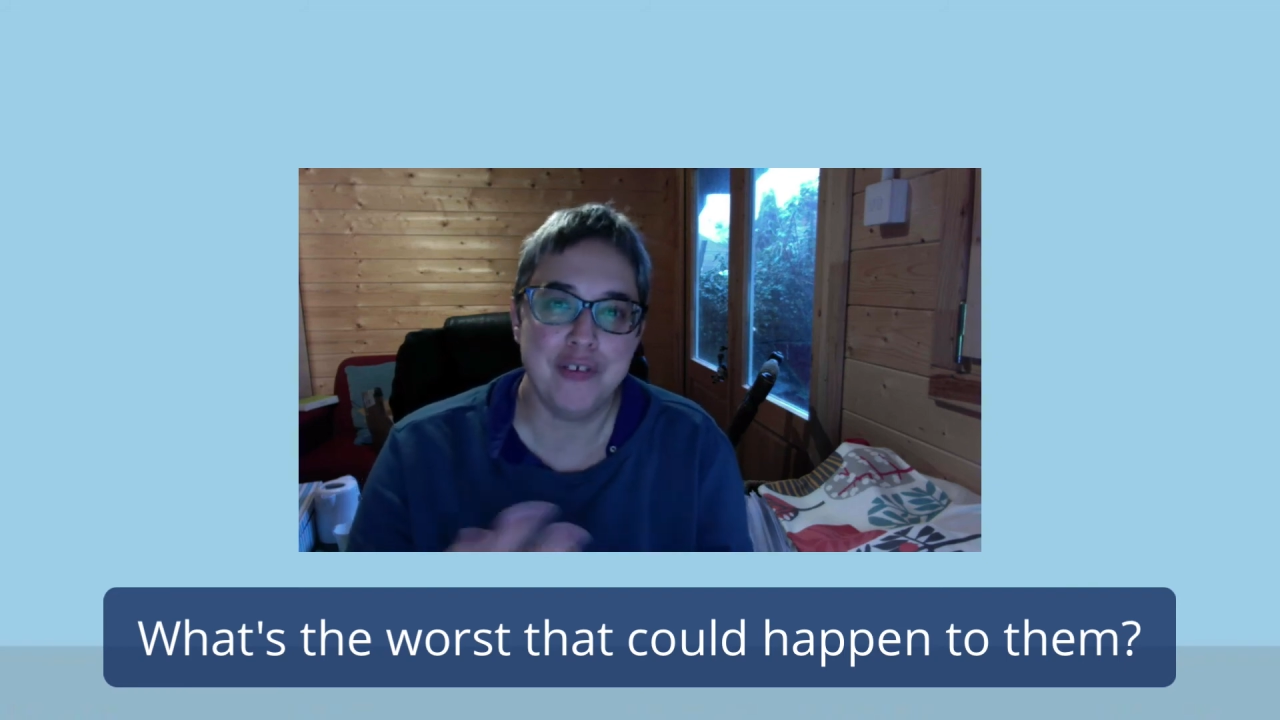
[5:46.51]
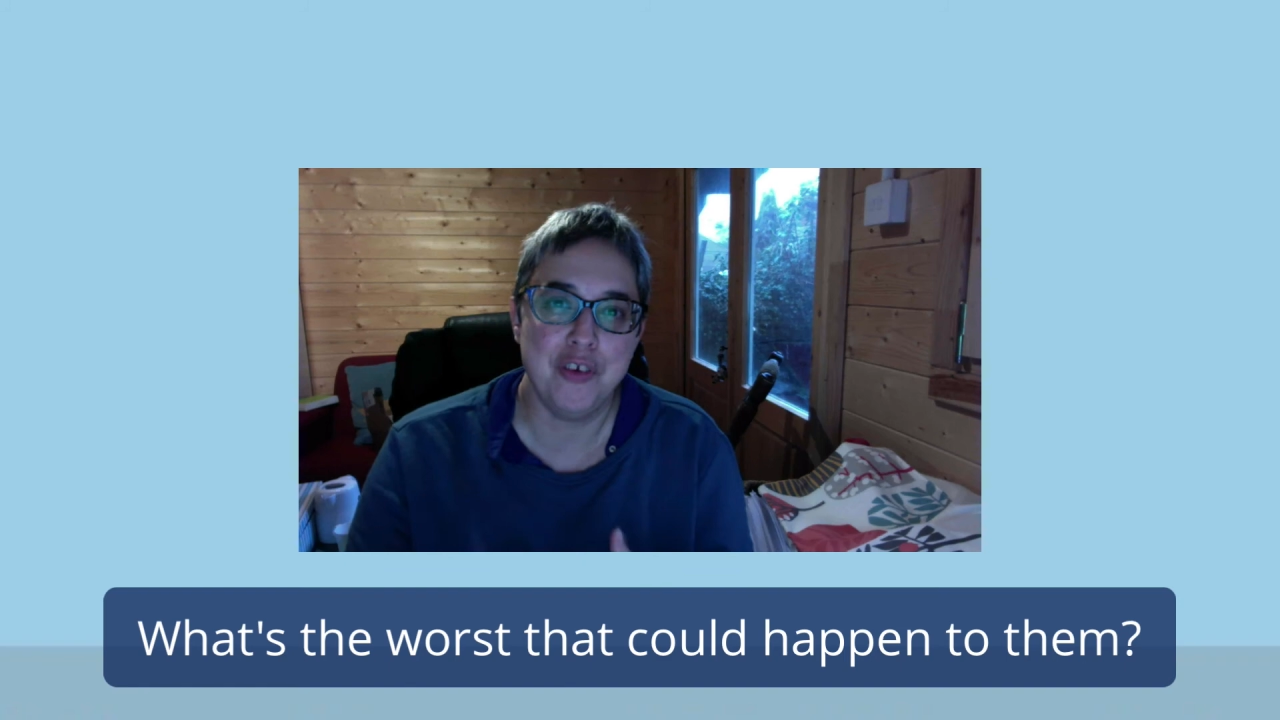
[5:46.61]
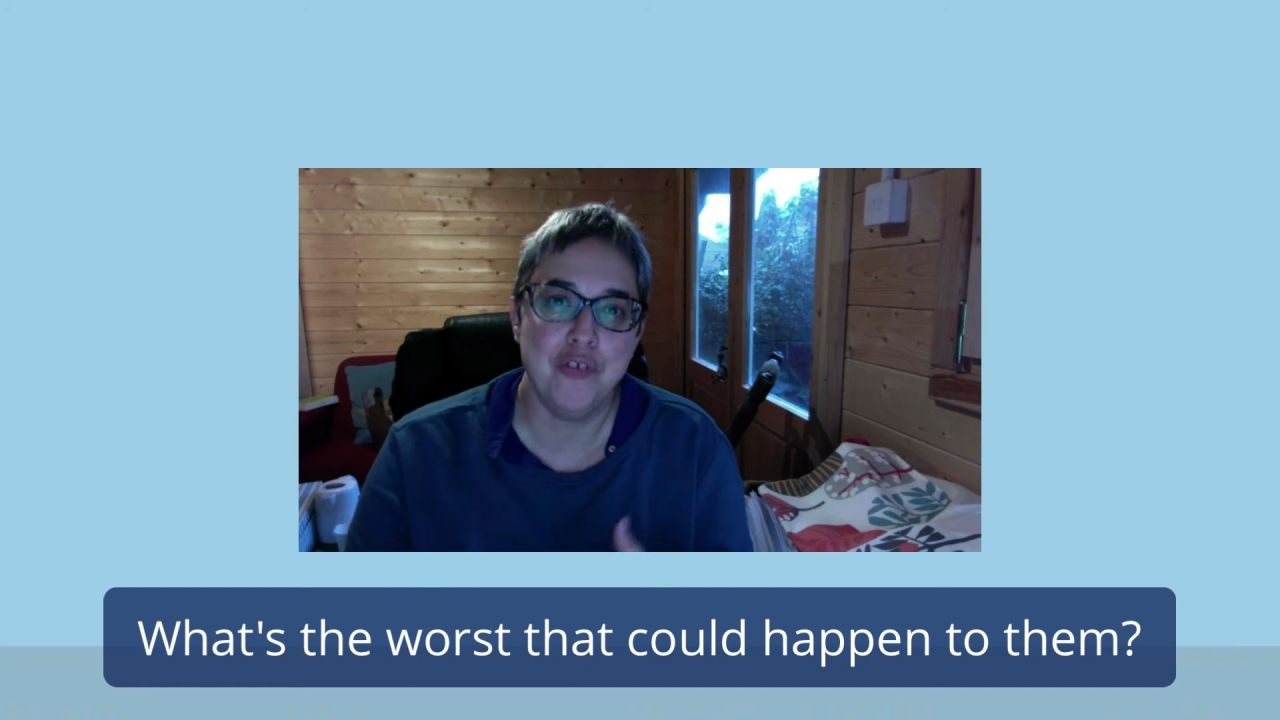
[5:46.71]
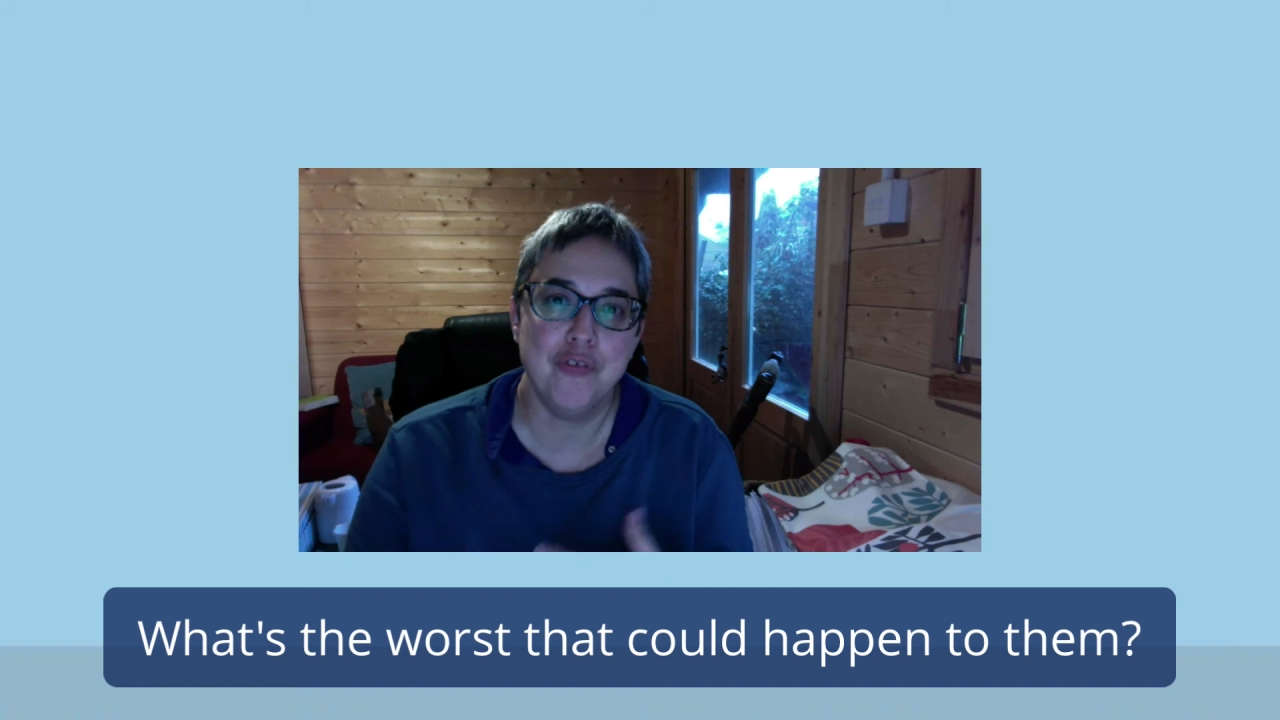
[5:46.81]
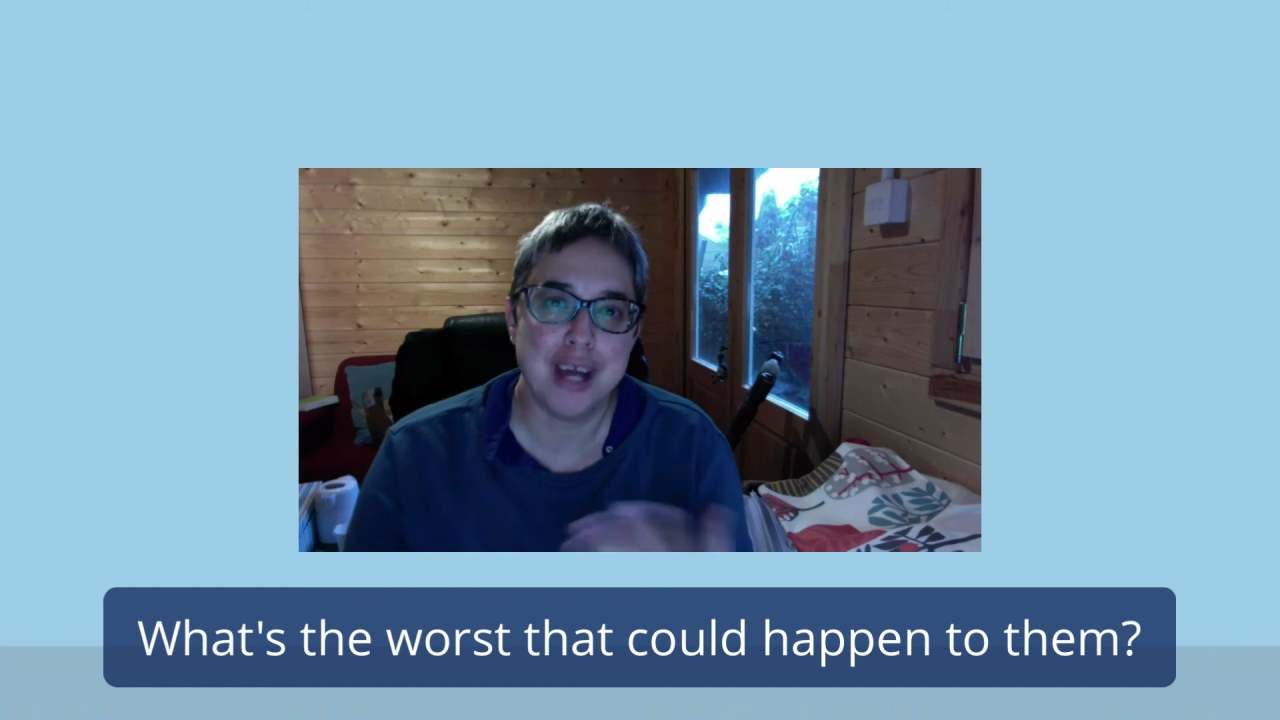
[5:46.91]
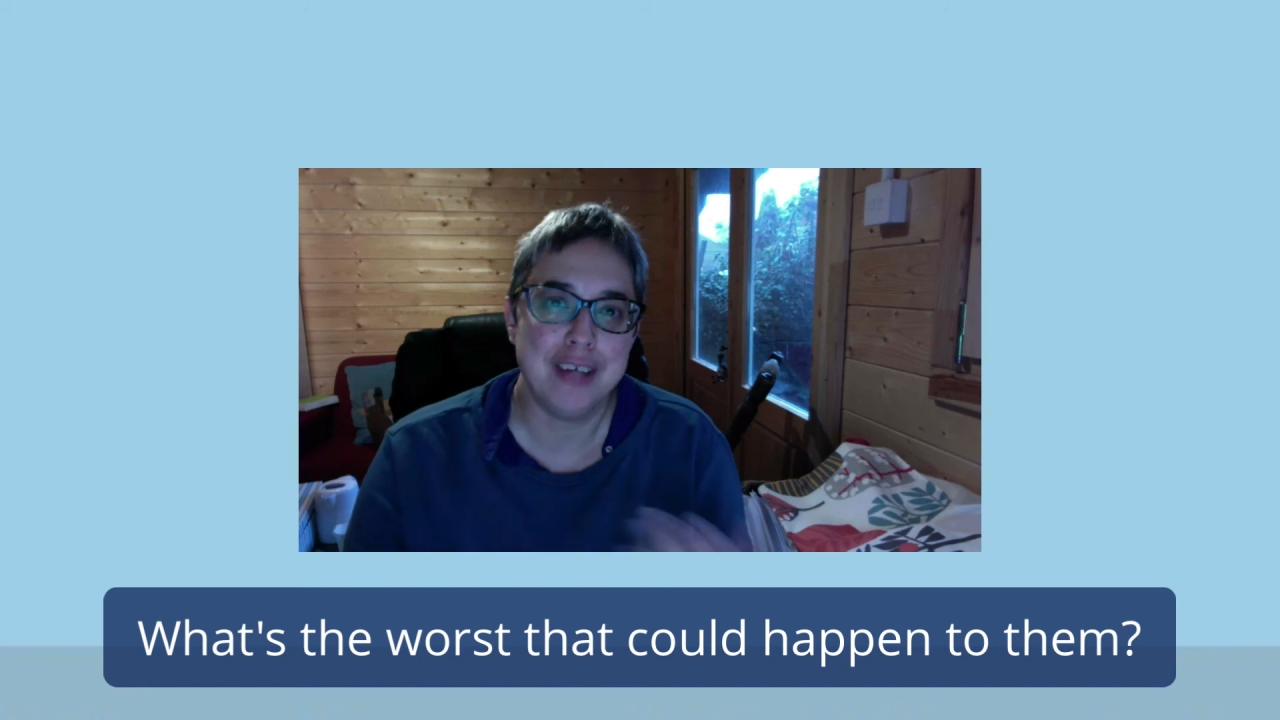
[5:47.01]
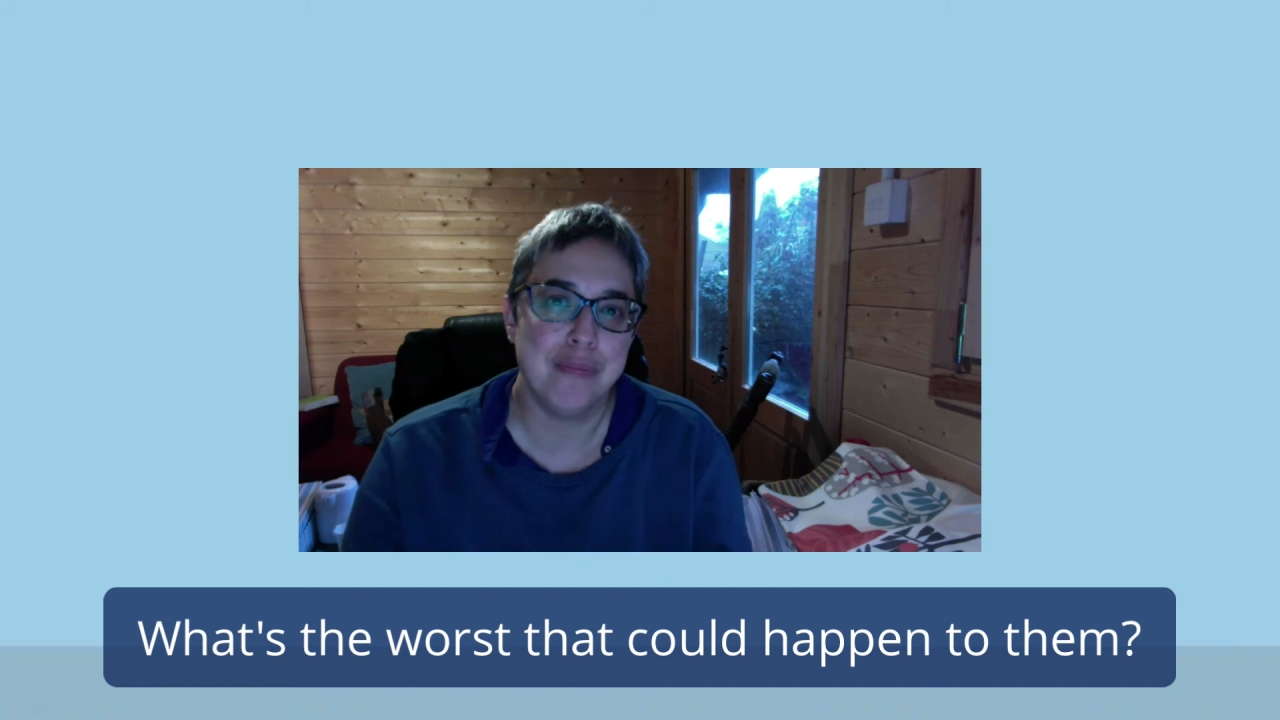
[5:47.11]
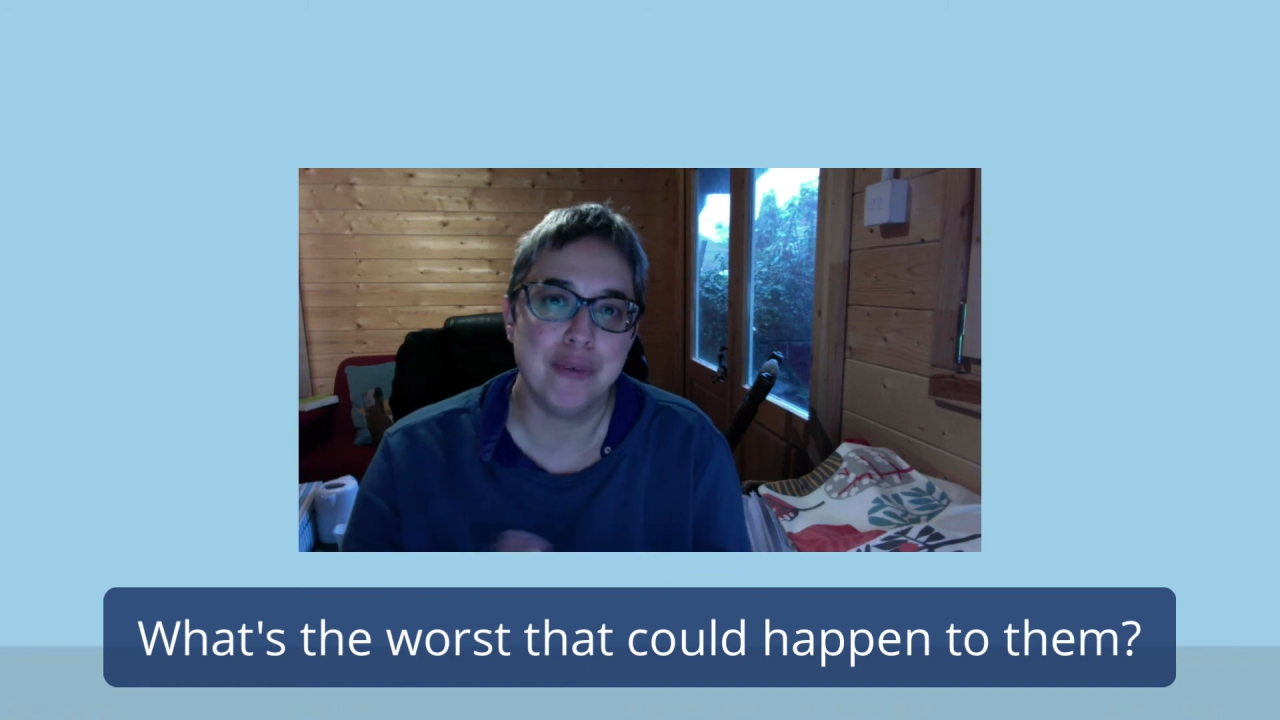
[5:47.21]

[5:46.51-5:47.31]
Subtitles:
you've read and